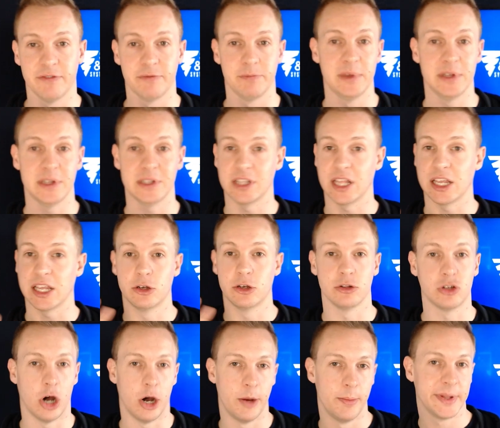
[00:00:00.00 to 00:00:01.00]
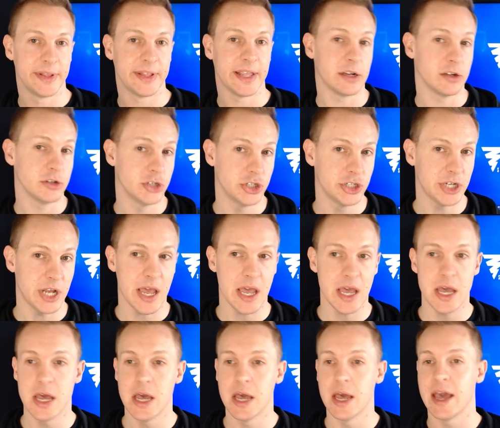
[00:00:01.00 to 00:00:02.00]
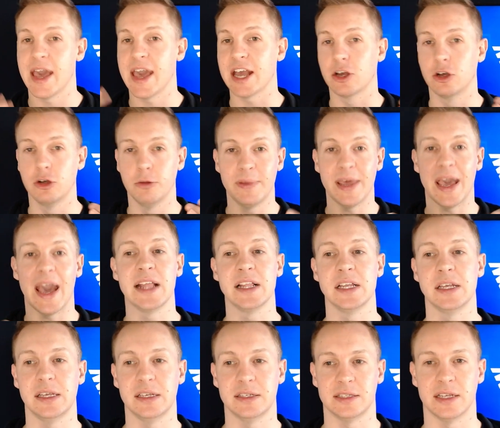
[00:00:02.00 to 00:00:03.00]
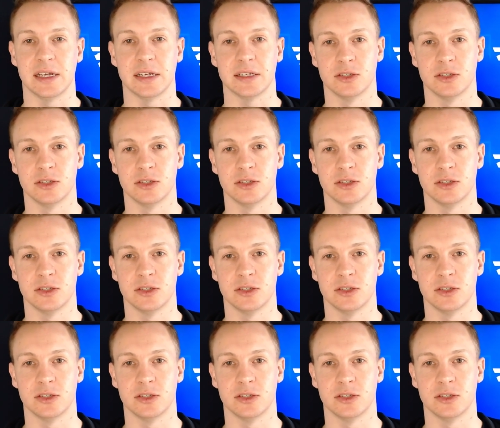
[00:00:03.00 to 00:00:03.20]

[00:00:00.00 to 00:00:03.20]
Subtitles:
I mean, they could comment, they could share. It could be any of these things.